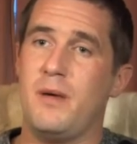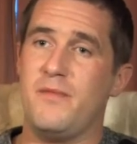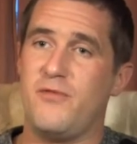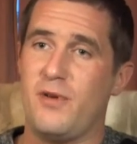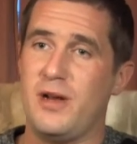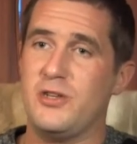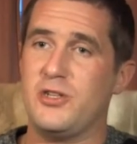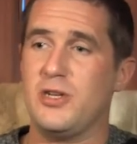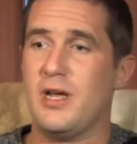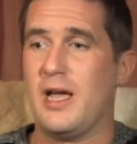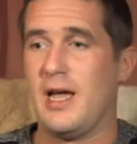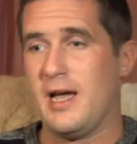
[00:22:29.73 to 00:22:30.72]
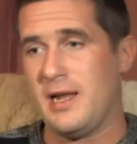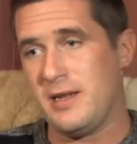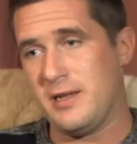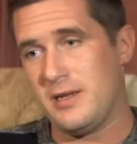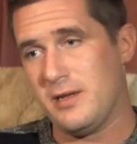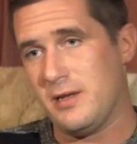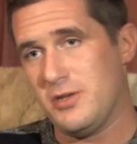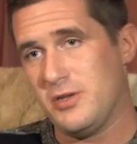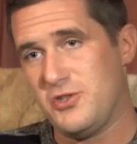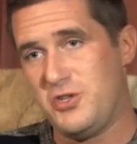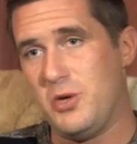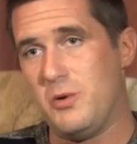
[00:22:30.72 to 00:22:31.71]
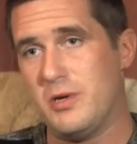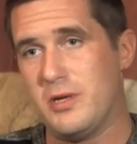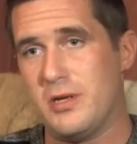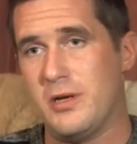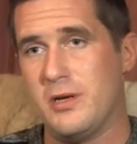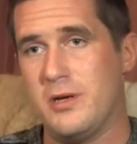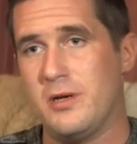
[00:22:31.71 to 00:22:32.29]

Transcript: I'm French and Stuart,